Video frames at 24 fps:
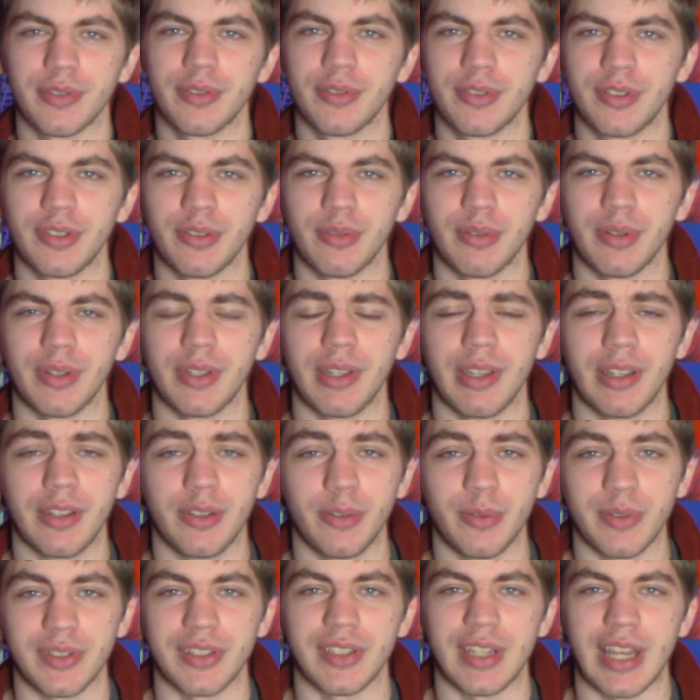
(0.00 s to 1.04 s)
to
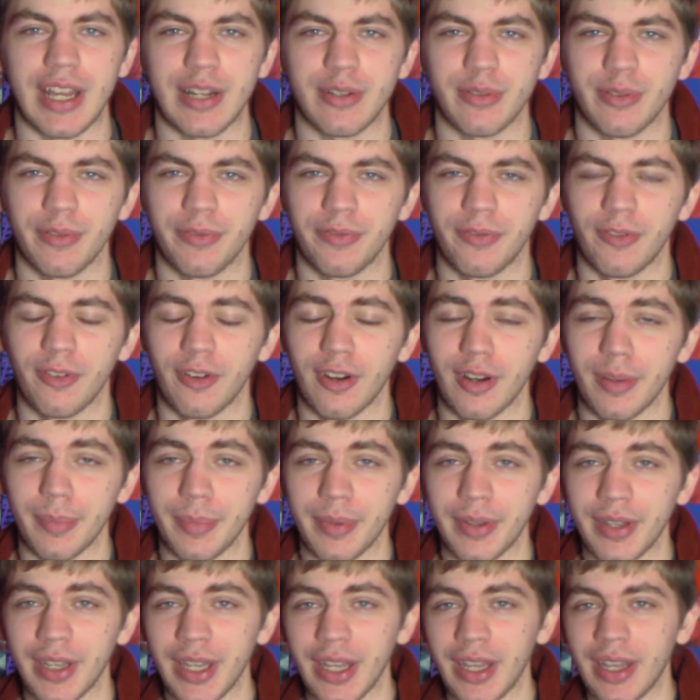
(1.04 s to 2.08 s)
its natural
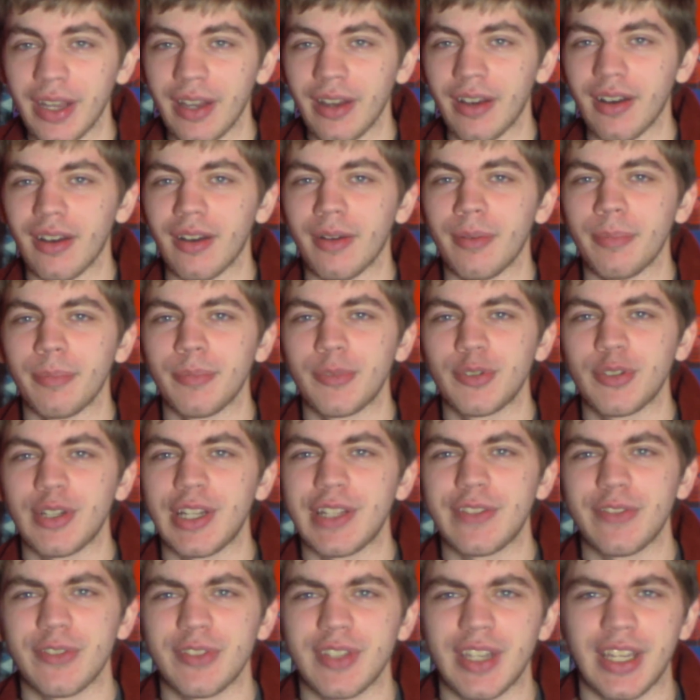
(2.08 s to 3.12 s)
form.
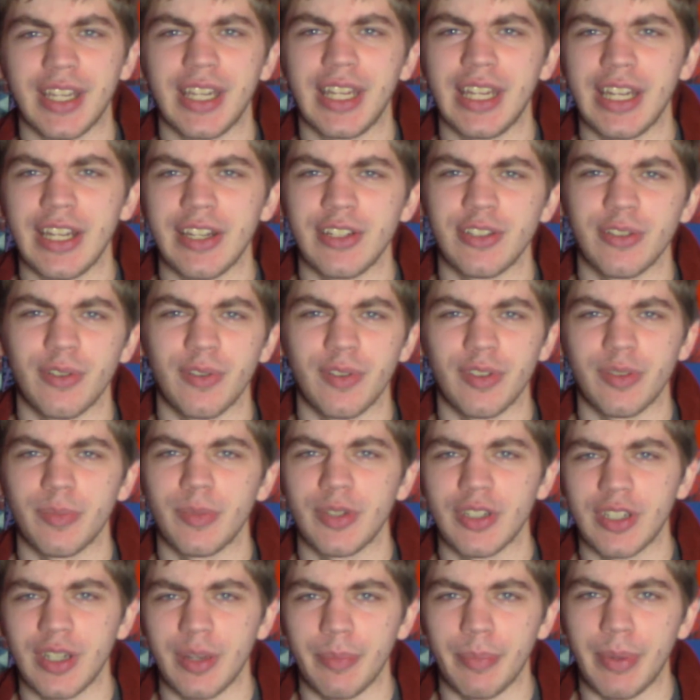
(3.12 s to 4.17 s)
Transfers like Indiana Jones,
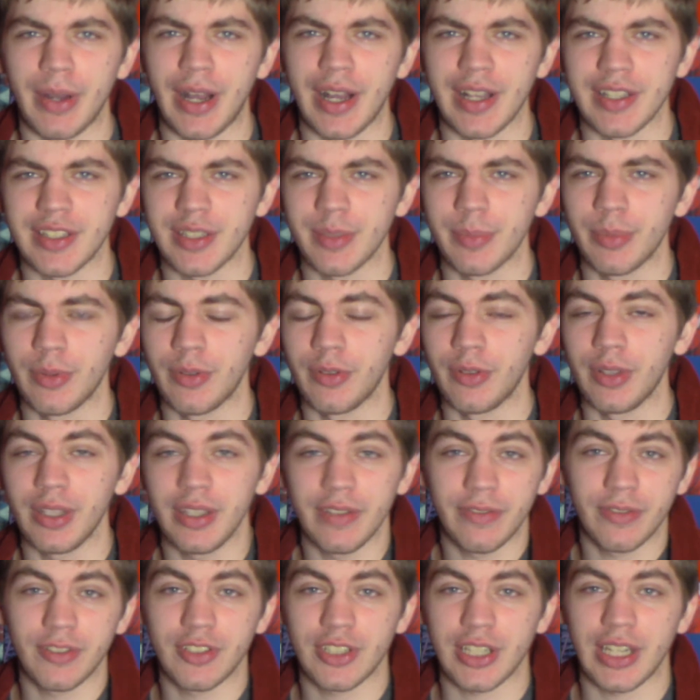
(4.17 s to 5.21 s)
Mission Impossible,
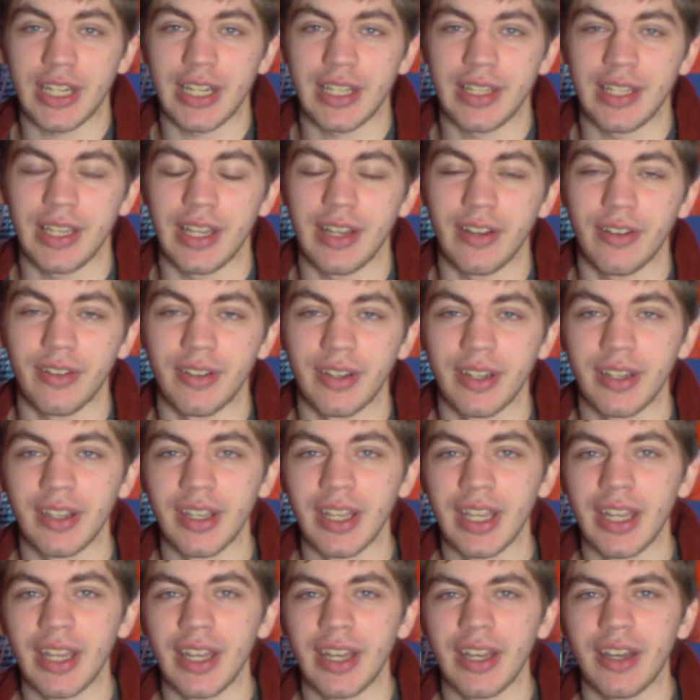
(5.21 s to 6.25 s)
Chinatown,
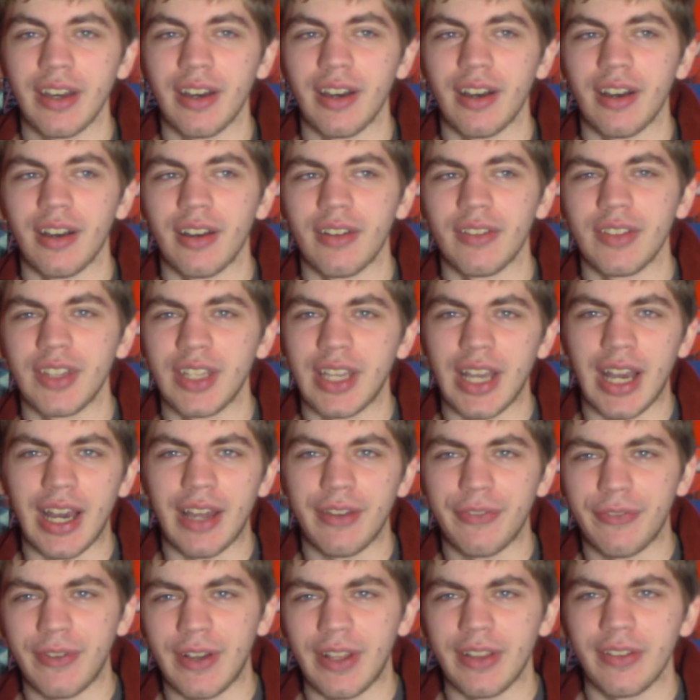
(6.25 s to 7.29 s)
The
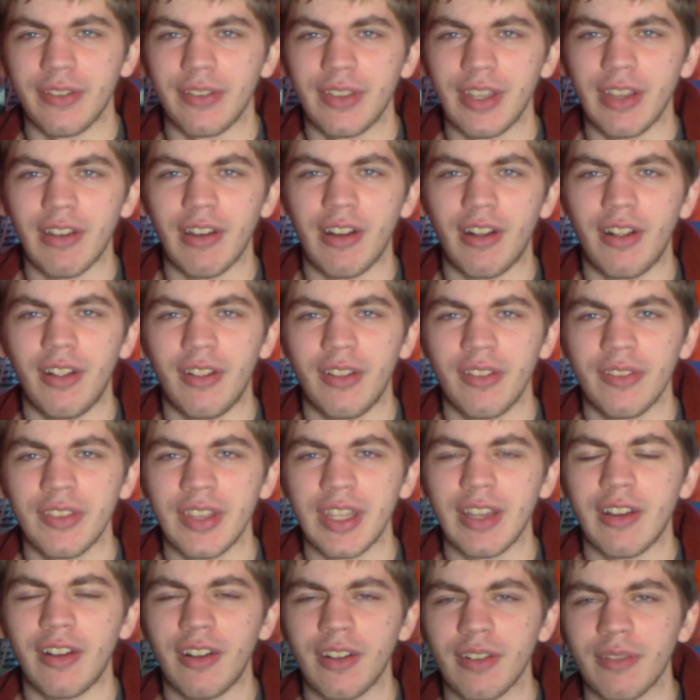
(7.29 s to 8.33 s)
Godfather, they
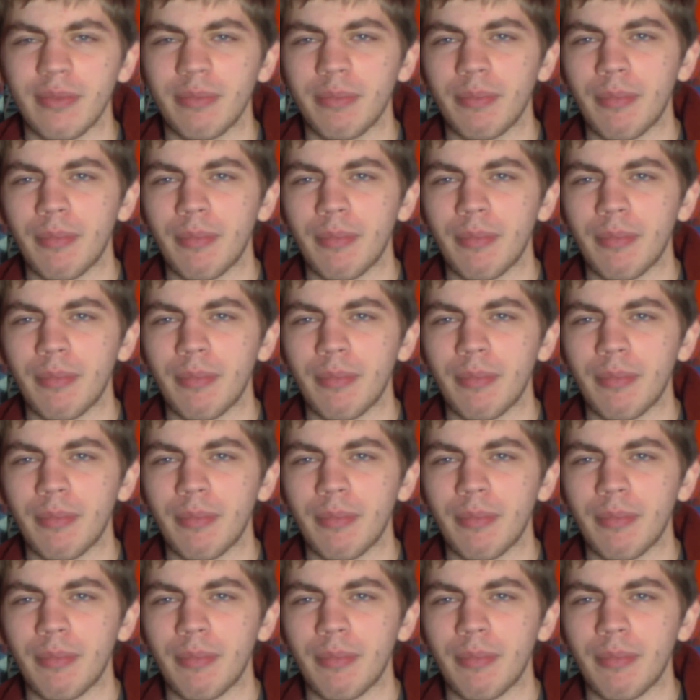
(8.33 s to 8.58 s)
all